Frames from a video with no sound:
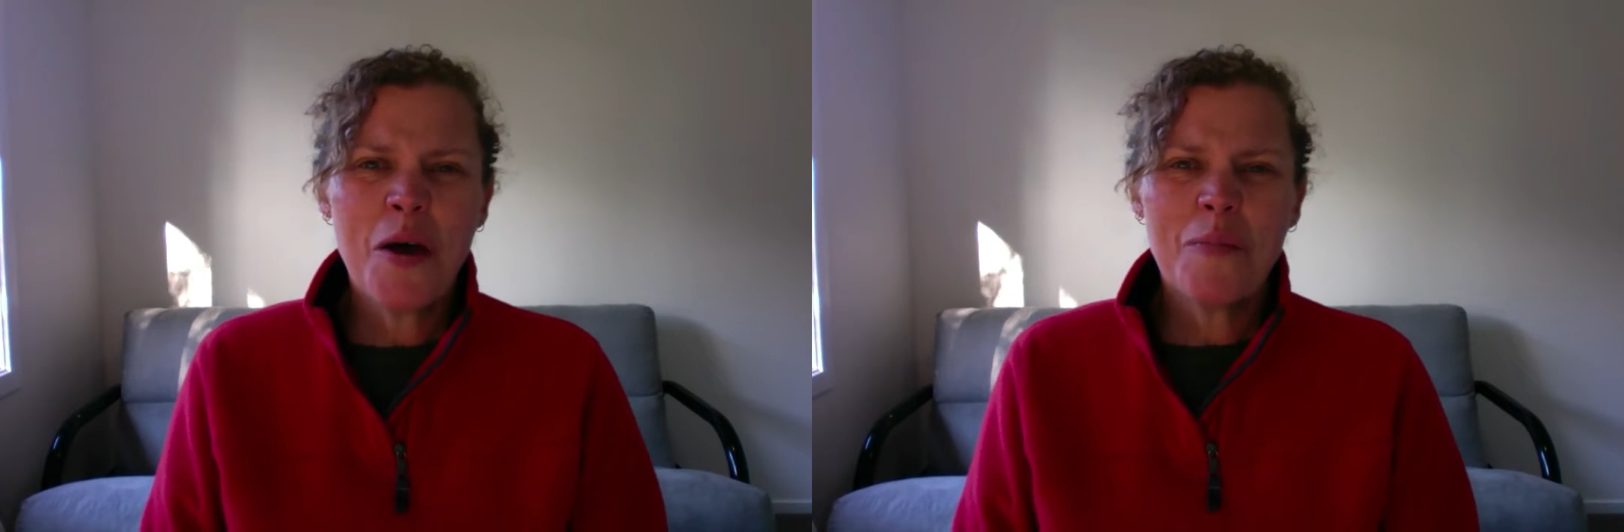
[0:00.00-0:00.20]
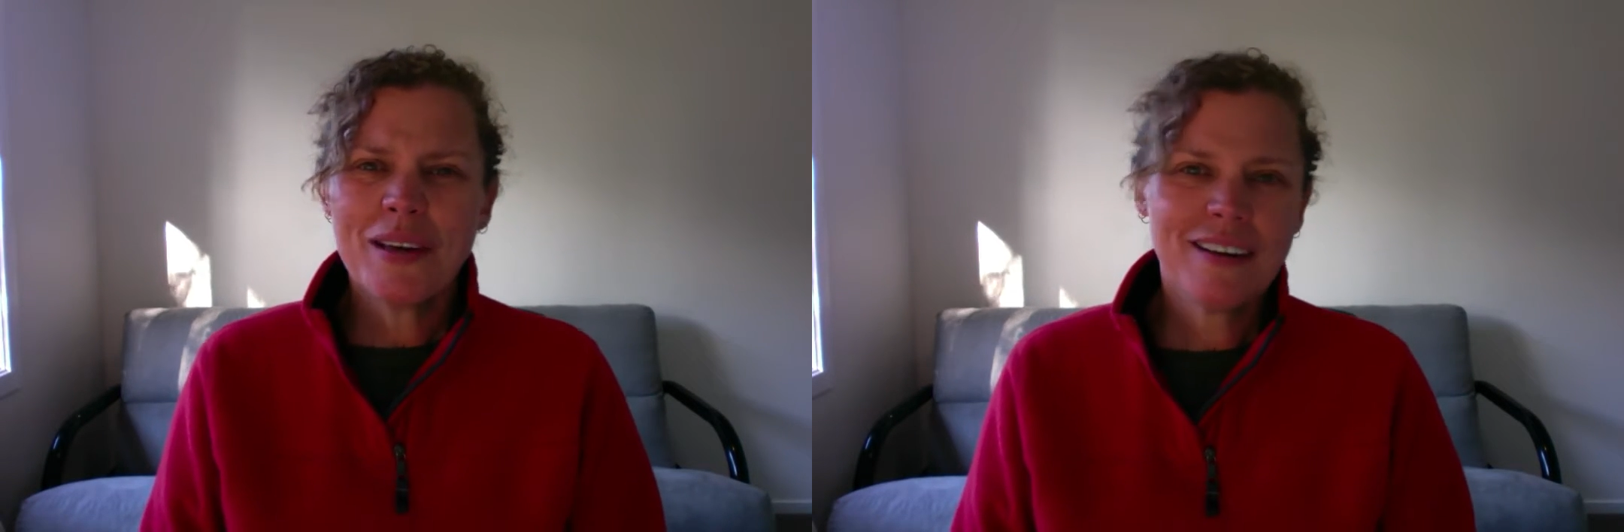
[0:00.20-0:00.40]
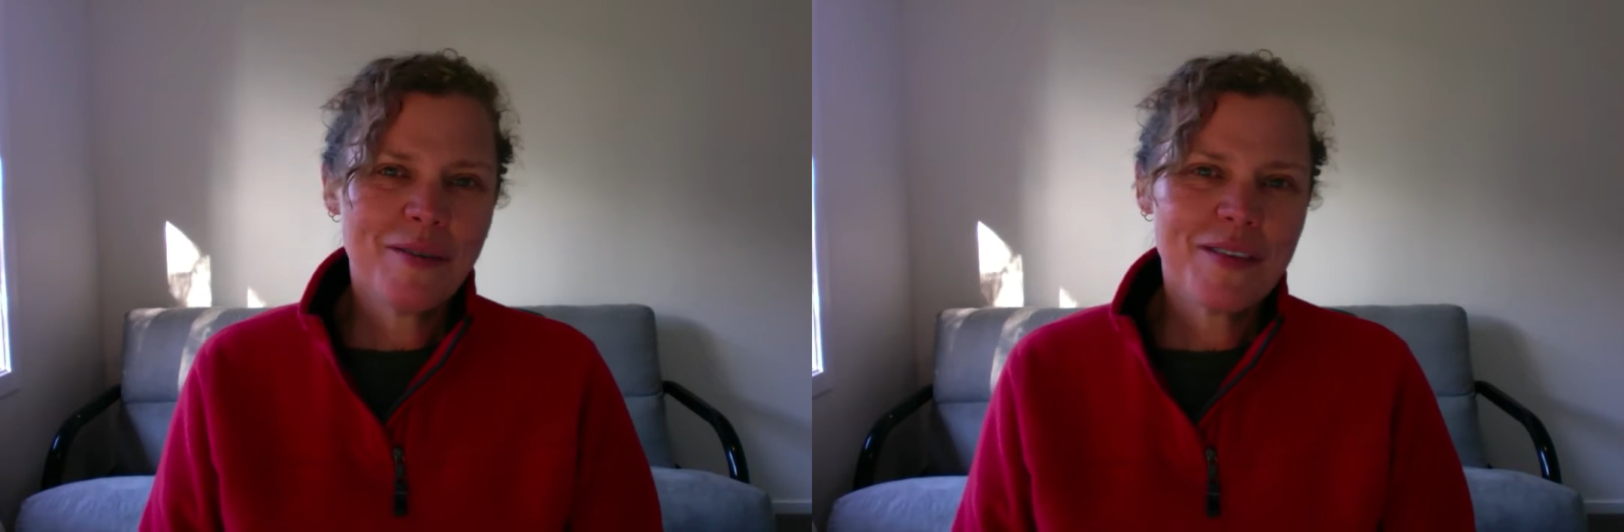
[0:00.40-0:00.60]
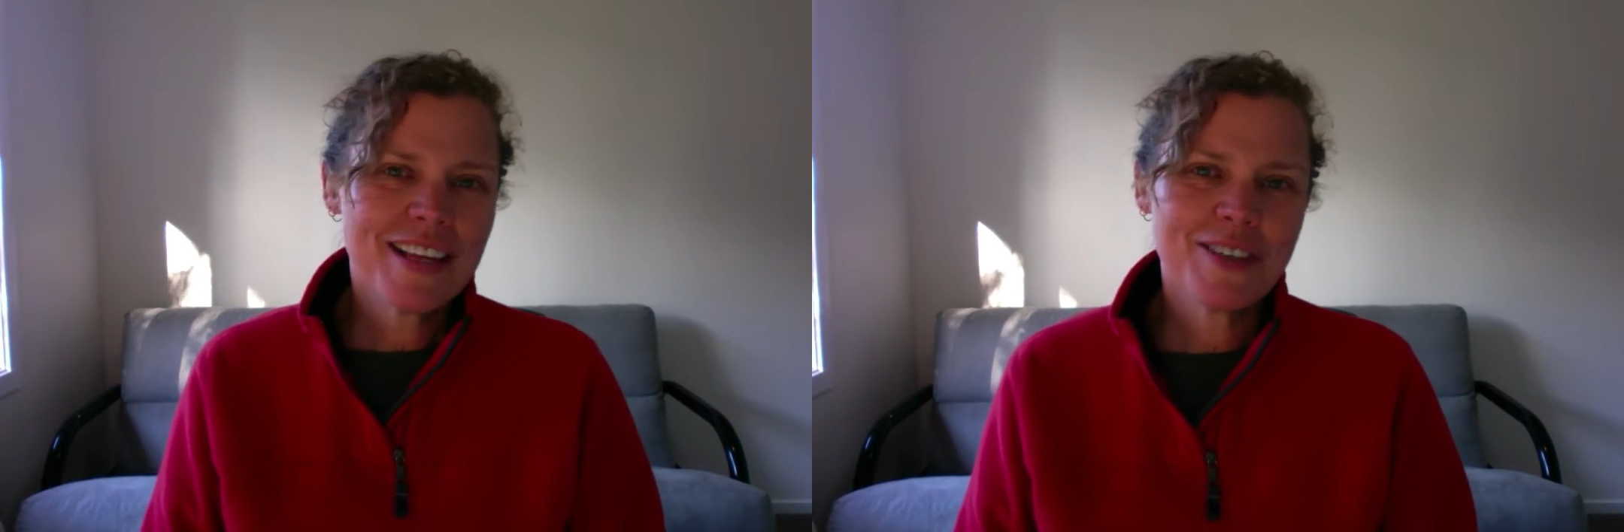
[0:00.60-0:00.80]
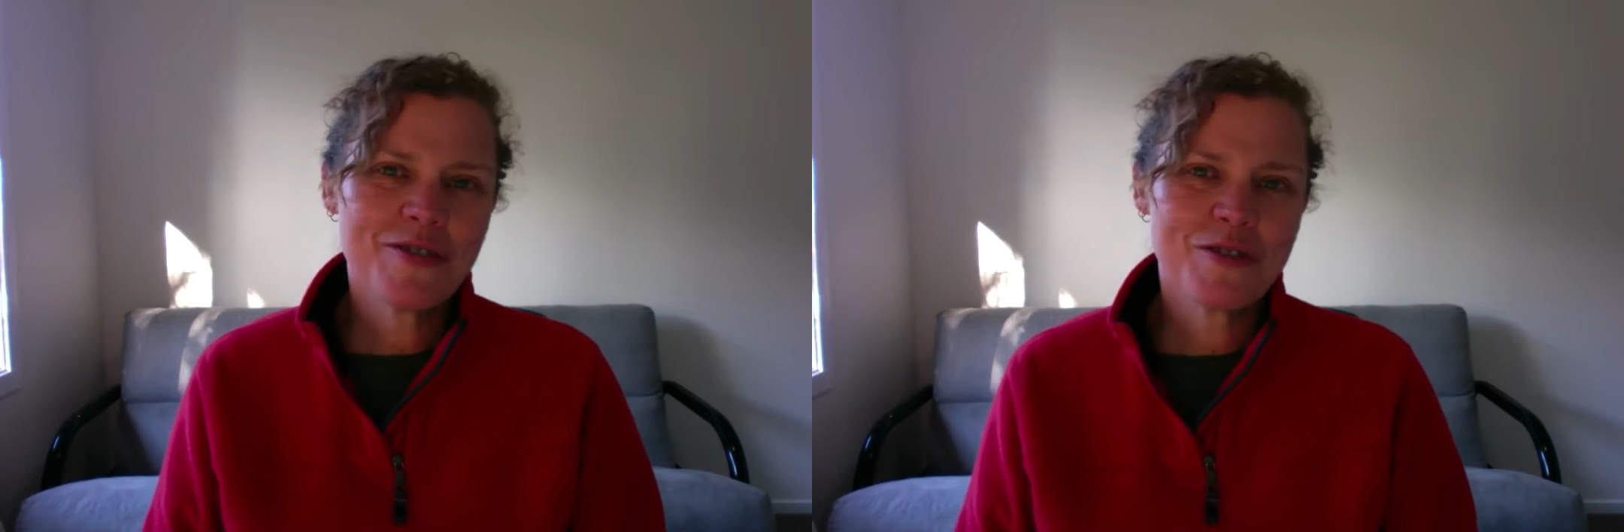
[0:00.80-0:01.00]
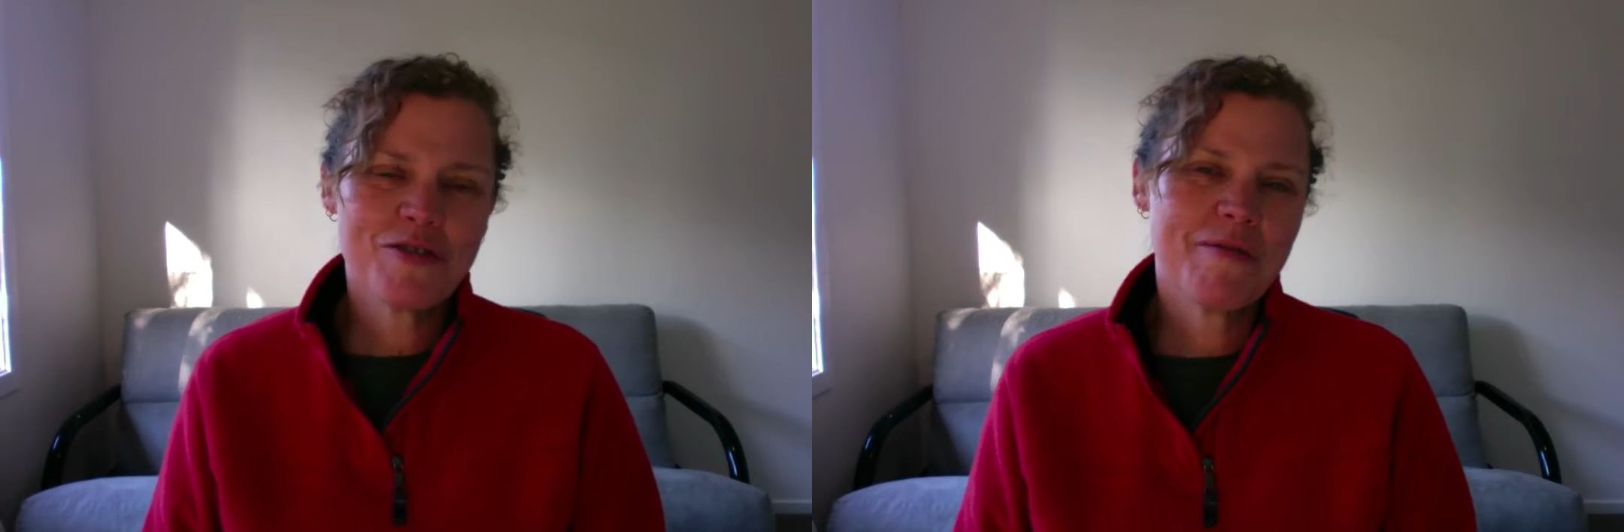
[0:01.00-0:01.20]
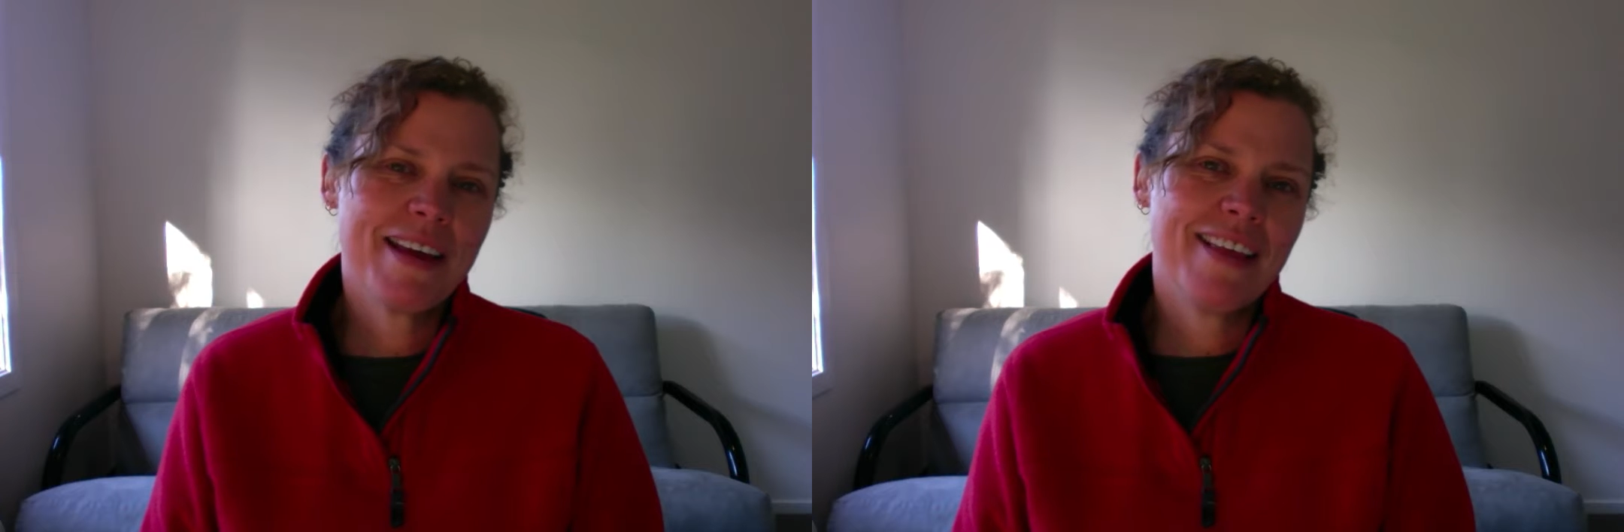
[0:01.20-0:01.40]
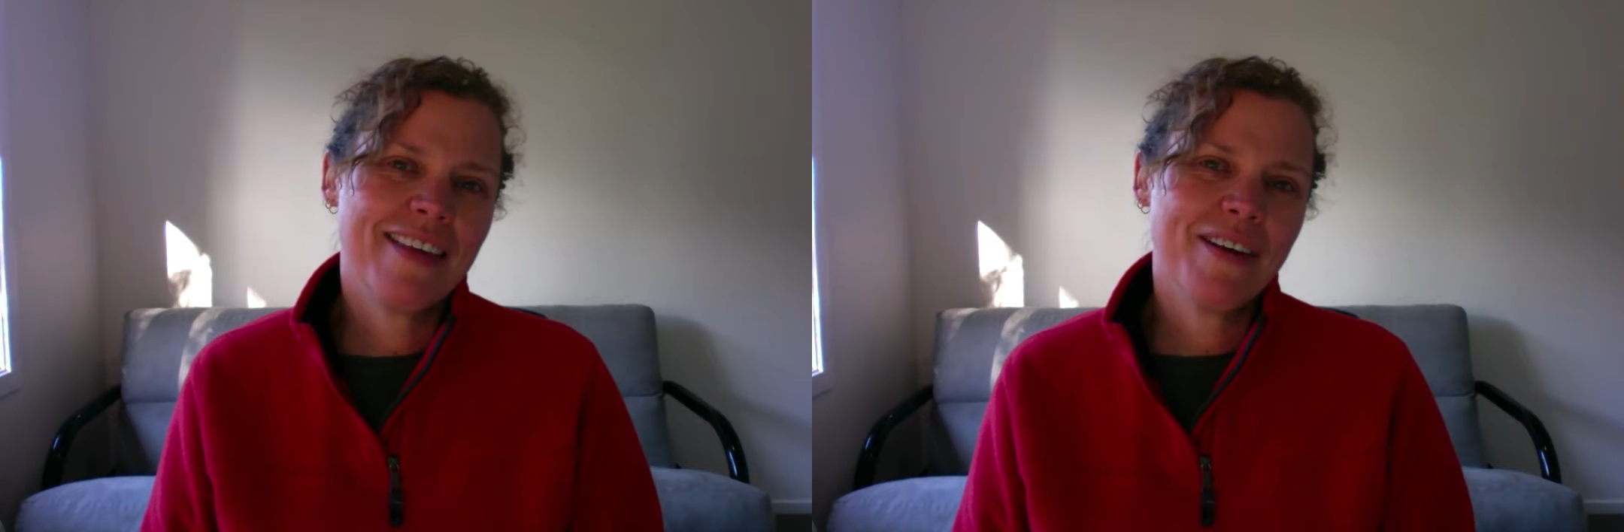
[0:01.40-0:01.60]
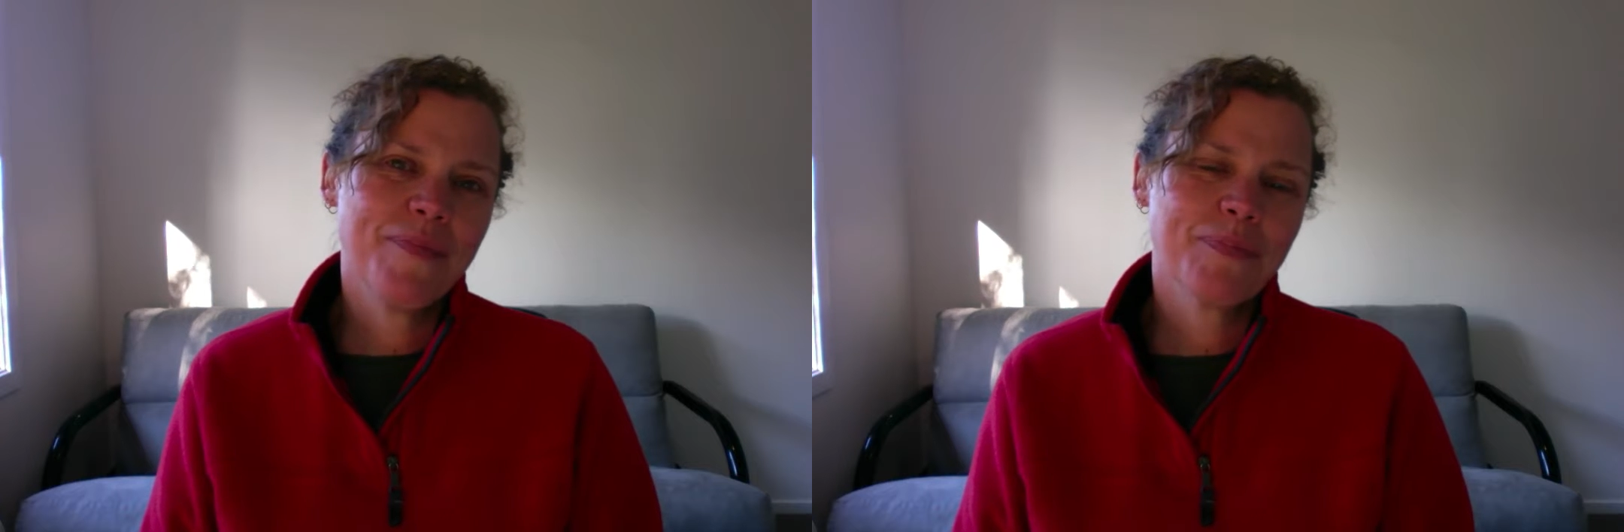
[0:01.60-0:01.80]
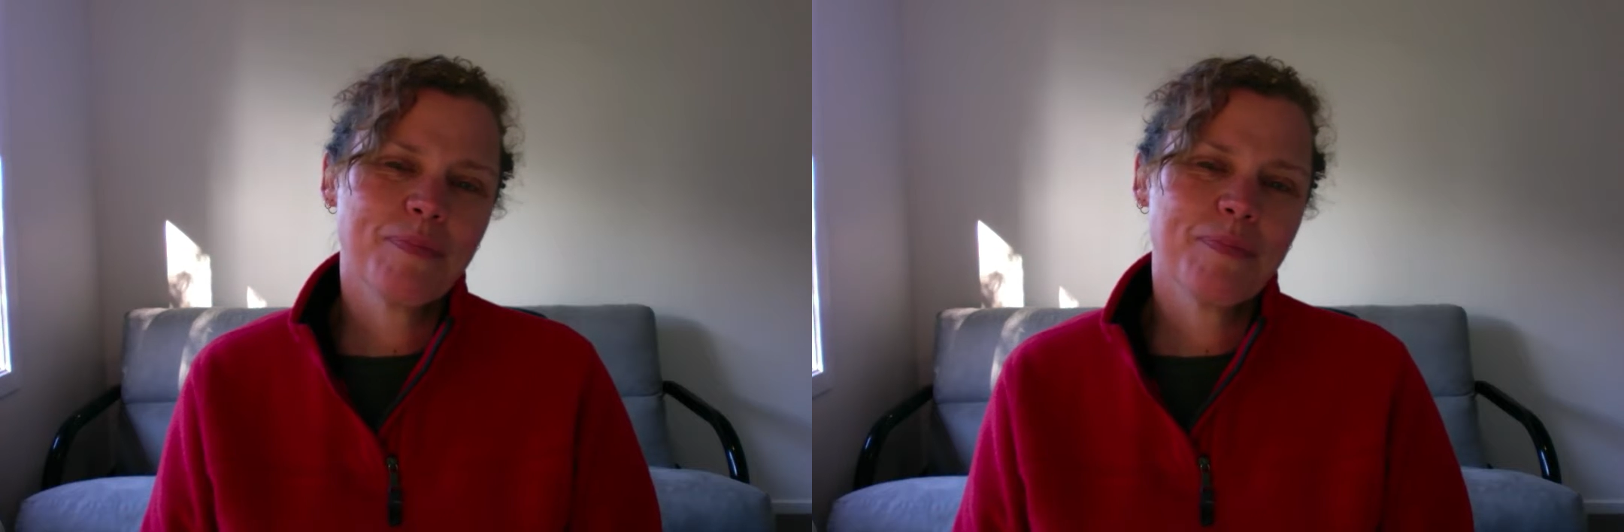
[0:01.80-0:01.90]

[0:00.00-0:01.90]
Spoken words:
But you know what, that's not true either,